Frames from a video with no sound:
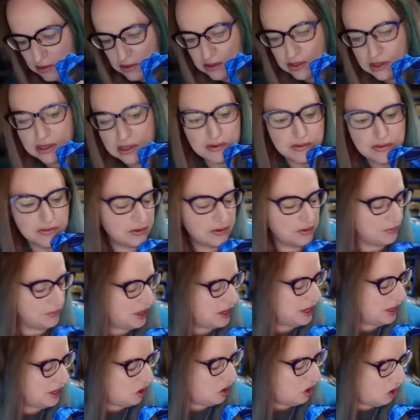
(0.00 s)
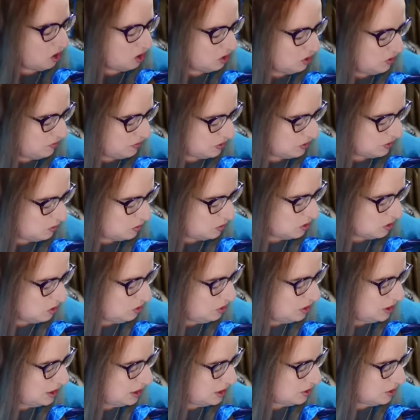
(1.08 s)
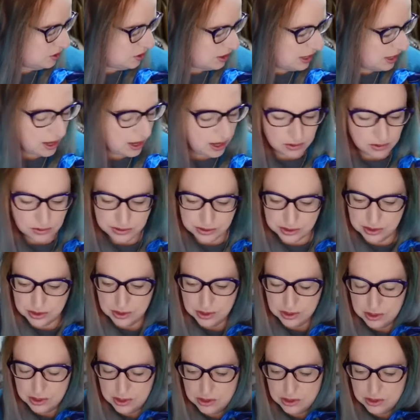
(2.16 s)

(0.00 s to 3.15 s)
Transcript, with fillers: There was stuff from like all over the world in her house.